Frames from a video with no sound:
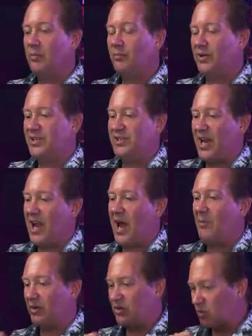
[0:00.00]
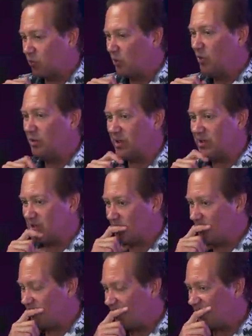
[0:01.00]
But to say I'm a true
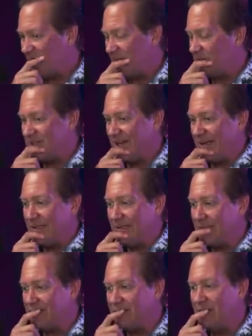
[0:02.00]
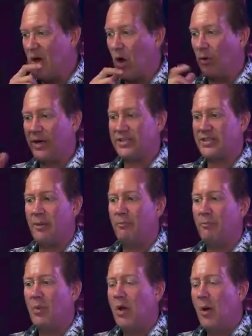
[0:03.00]
conservative, I would say no, because
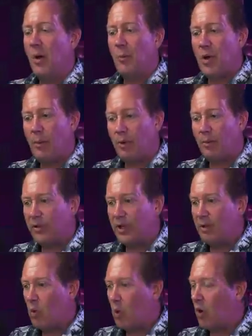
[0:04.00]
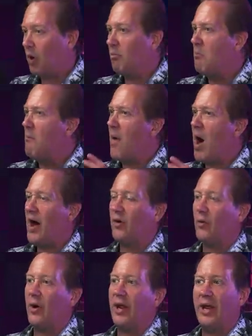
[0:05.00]
I'm probably more
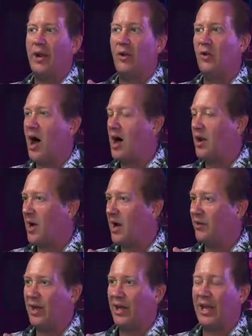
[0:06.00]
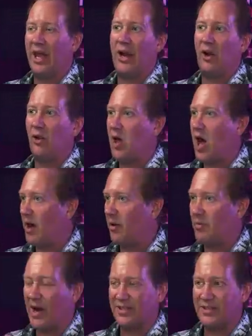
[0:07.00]
moderate in a lot of my thinking and a lot
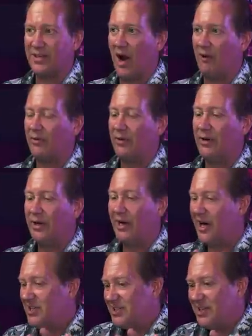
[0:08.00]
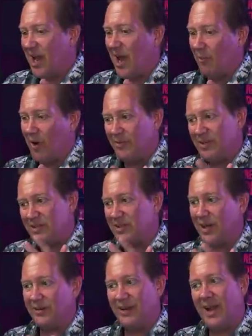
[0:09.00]
of my stuff. I just am. I'm just
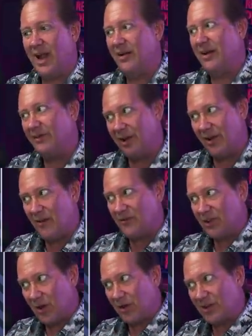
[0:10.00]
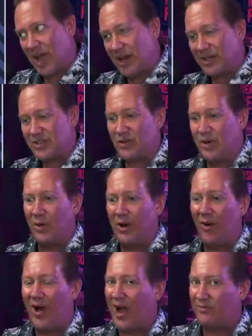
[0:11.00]
like, nah, we don't have to go to that extreme.
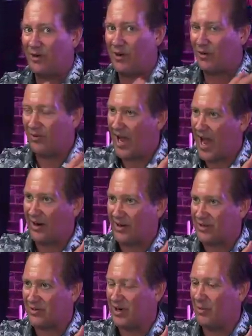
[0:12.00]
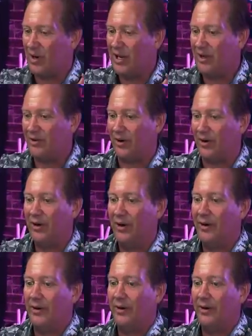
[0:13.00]
We don't have to go to that extreme either.